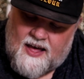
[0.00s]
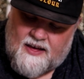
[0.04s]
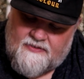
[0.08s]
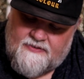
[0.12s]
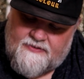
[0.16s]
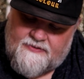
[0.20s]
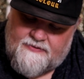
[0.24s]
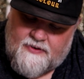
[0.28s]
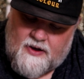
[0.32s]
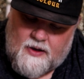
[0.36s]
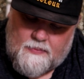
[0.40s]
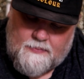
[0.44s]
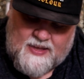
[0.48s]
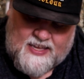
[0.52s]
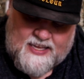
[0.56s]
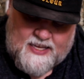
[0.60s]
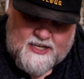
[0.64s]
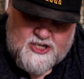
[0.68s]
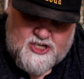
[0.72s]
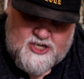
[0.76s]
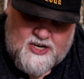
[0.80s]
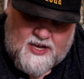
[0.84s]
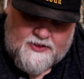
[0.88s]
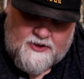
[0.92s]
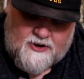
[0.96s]
from
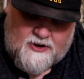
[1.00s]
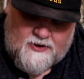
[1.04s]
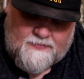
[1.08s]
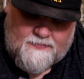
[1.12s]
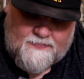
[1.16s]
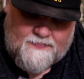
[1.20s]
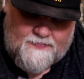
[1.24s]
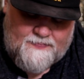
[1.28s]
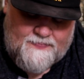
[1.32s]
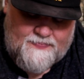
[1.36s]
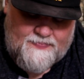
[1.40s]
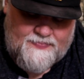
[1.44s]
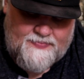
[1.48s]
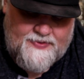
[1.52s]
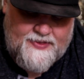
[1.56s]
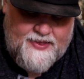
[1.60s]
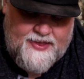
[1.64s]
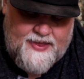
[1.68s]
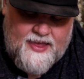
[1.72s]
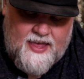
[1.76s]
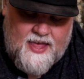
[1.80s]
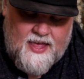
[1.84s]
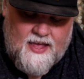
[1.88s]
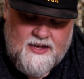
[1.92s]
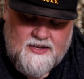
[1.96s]
each other.
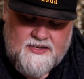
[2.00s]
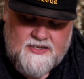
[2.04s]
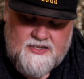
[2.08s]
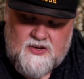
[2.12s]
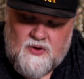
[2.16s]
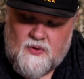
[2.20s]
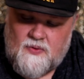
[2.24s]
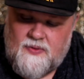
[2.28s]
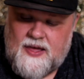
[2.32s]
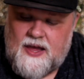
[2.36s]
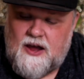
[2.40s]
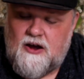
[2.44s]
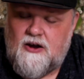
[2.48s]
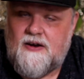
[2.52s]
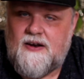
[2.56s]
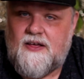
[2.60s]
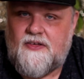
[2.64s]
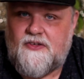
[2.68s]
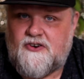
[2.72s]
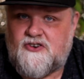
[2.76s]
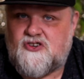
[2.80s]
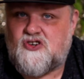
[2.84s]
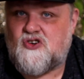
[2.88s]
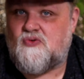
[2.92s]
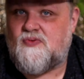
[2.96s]
So they are
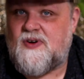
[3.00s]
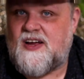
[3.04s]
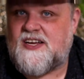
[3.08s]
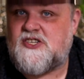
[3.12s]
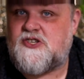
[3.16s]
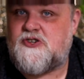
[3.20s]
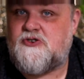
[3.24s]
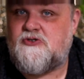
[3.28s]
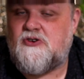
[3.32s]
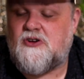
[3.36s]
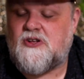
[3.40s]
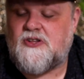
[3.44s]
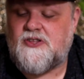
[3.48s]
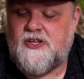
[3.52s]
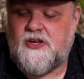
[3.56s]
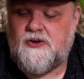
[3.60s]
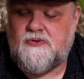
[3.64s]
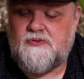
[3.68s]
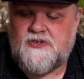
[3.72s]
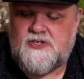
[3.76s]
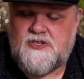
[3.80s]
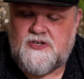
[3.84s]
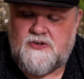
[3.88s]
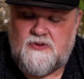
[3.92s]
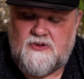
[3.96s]
another terrestrial
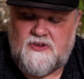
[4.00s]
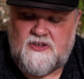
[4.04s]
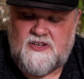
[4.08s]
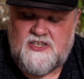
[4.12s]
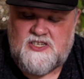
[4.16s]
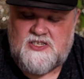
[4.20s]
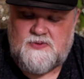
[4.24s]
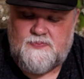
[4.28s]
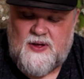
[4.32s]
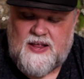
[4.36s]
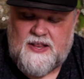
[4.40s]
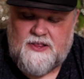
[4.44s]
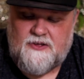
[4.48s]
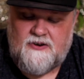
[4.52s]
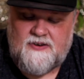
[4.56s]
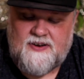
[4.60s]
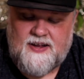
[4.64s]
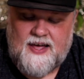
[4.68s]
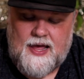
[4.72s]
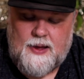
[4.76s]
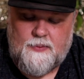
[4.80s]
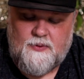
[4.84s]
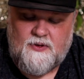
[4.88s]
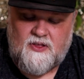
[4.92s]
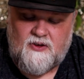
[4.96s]
newt, so they're going to spend their
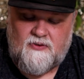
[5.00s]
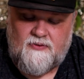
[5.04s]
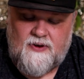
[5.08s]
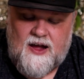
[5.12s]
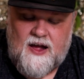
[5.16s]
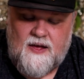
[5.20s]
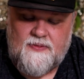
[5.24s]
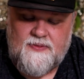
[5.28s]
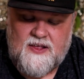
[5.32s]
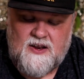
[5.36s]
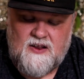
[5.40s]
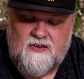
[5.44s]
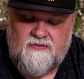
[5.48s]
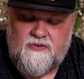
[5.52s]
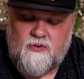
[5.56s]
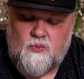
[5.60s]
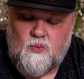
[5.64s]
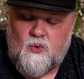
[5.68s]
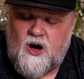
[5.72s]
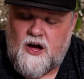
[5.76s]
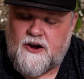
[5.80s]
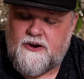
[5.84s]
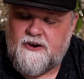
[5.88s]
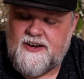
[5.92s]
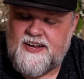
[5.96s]
time on the ground. They do have a
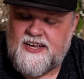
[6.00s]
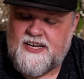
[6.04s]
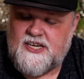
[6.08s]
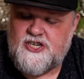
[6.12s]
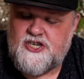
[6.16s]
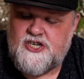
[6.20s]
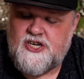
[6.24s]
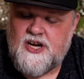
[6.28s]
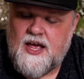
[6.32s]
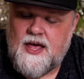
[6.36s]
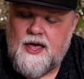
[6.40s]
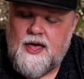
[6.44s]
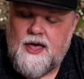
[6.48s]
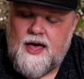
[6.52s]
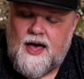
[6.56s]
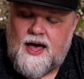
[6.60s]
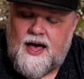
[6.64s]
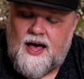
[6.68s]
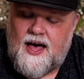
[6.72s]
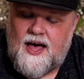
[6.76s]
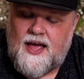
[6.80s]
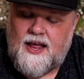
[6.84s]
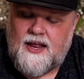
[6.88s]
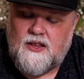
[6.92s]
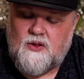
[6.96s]
water dish.
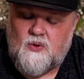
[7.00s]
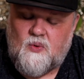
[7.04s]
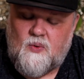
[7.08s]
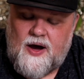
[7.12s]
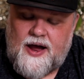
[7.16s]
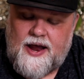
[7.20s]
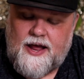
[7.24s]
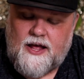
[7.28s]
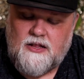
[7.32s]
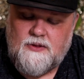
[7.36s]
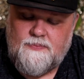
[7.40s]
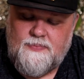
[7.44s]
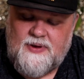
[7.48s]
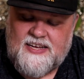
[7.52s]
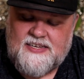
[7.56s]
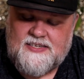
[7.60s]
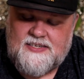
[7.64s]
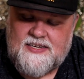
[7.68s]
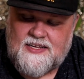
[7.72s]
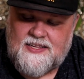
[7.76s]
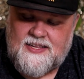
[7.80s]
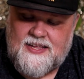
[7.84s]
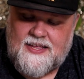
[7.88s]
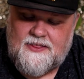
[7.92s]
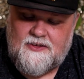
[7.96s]
In the wild,
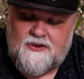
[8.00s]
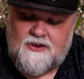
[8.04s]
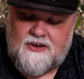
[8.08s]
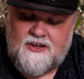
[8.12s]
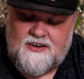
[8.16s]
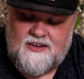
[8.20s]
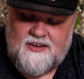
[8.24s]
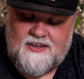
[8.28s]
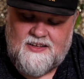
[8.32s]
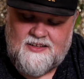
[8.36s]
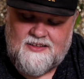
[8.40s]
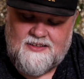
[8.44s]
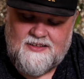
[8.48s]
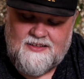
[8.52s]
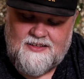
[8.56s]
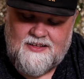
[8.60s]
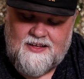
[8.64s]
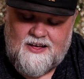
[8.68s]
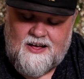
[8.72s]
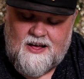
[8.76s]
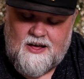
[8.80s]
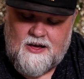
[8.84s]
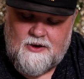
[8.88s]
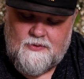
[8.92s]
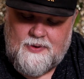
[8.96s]
basically, they're going to...
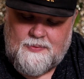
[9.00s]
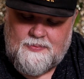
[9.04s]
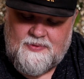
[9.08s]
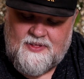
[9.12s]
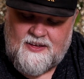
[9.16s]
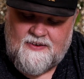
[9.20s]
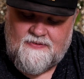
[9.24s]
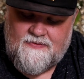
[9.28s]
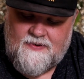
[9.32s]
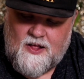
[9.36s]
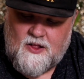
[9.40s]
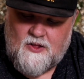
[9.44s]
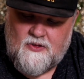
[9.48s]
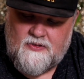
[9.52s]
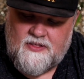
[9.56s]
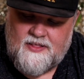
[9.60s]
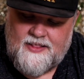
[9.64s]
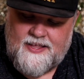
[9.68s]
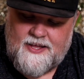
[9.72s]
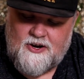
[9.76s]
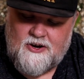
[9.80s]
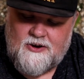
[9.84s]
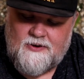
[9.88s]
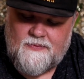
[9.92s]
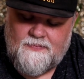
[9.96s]
Oh, are we playing Follow the
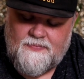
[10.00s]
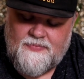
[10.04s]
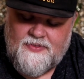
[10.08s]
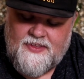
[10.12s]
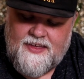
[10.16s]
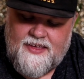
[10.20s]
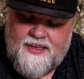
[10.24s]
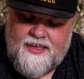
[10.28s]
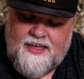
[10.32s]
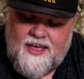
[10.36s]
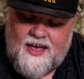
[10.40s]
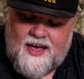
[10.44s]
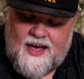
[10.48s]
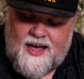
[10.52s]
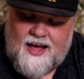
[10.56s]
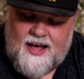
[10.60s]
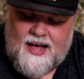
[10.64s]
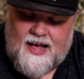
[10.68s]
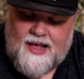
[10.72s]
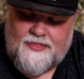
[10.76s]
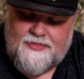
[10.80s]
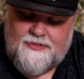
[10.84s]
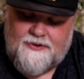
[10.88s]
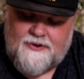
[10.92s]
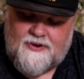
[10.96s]
Leader?
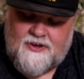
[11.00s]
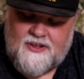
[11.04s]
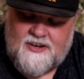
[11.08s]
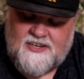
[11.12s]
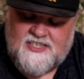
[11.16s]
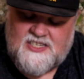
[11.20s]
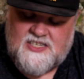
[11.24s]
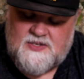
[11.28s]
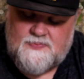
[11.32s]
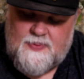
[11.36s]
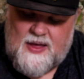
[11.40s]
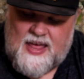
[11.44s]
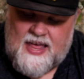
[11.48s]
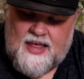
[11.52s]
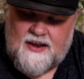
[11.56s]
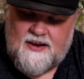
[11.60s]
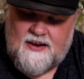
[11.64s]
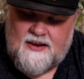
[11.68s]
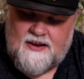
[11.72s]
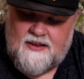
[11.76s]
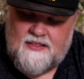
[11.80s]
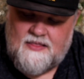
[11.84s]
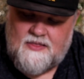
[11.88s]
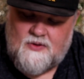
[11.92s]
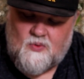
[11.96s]
They're going to
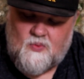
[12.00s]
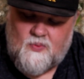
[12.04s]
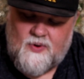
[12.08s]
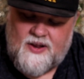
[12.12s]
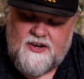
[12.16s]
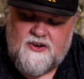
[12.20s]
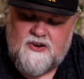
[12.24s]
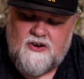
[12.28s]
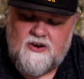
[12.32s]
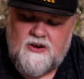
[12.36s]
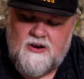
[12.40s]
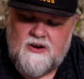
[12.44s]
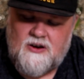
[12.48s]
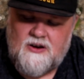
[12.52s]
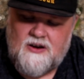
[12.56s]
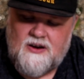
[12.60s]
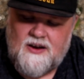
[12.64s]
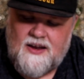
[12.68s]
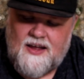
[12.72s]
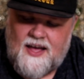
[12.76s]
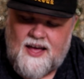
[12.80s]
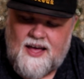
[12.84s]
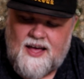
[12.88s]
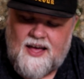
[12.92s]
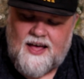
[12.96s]
spend the winter